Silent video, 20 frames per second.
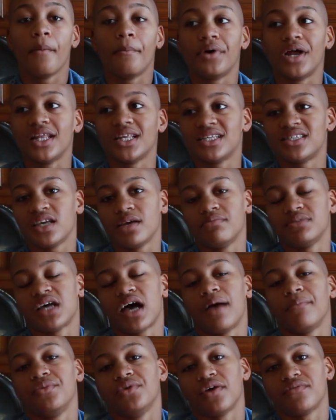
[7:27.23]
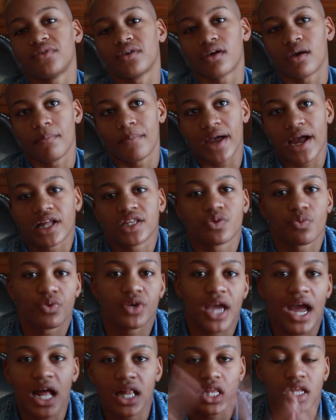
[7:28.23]
But at the same time, you have to come back to
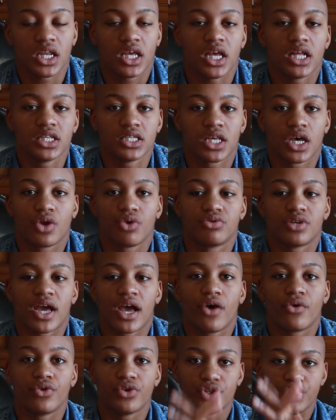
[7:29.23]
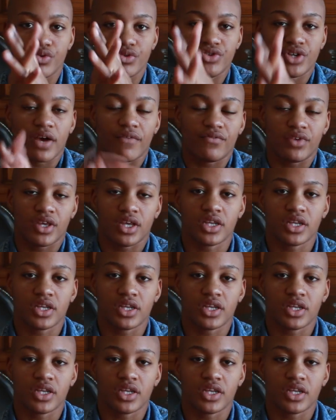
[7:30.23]
reality and settle down and do what you have to